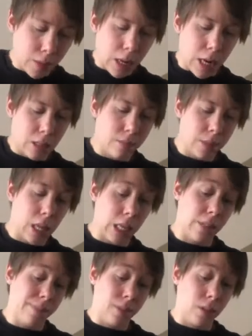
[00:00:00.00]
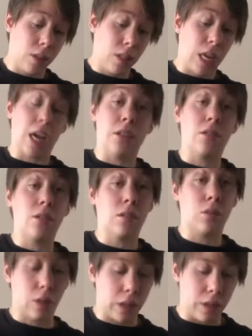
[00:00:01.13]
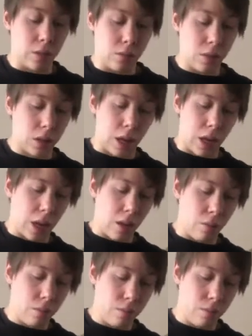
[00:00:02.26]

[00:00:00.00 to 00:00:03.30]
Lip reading: And like, yeah, you can totally use a